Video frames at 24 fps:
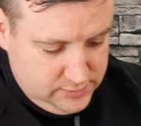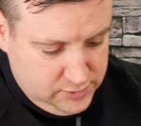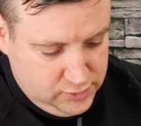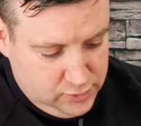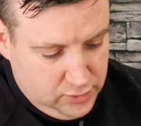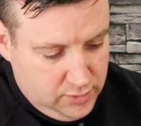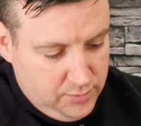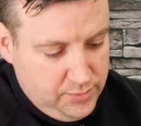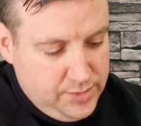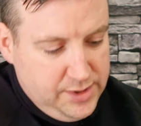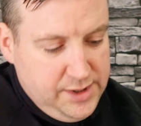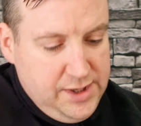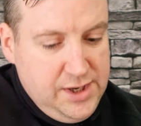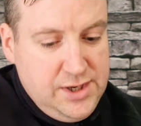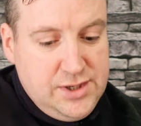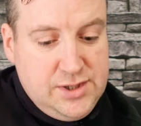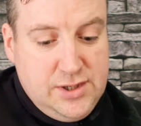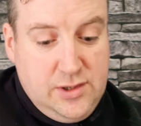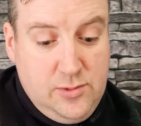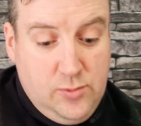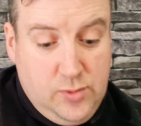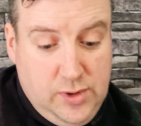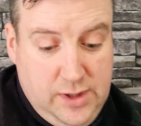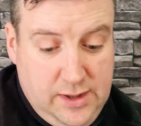
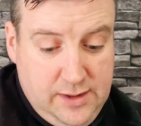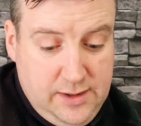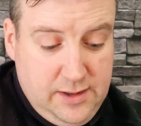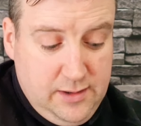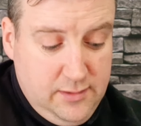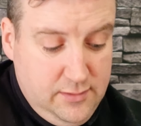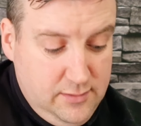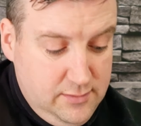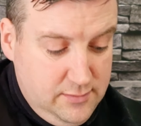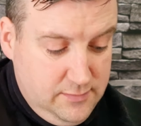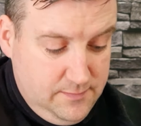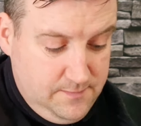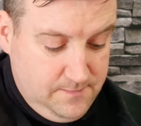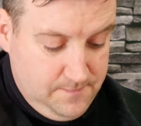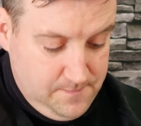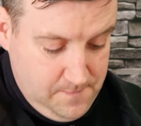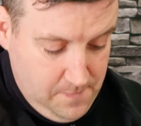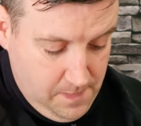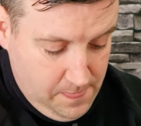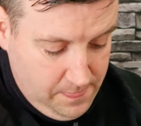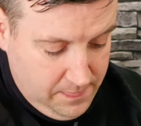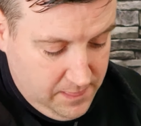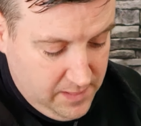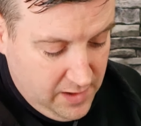combination with
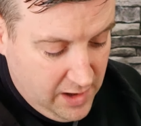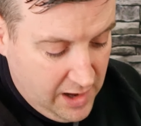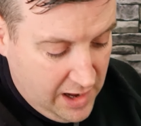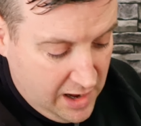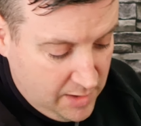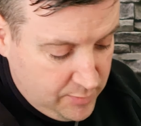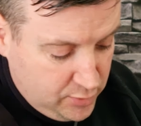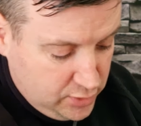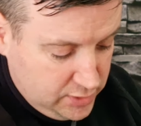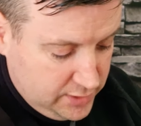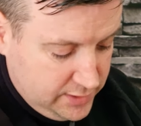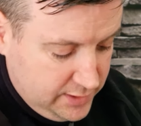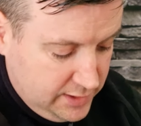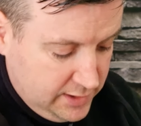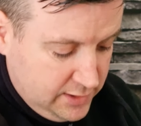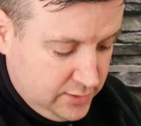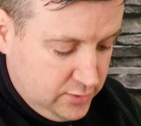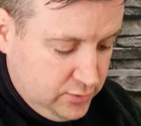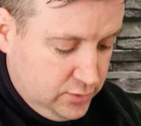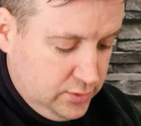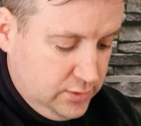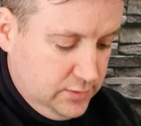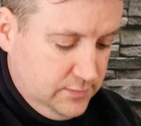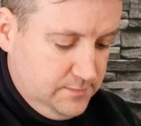the hammock that I
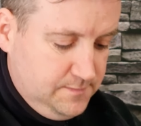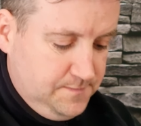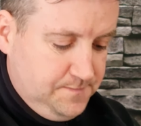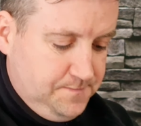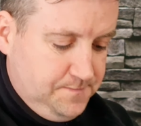got,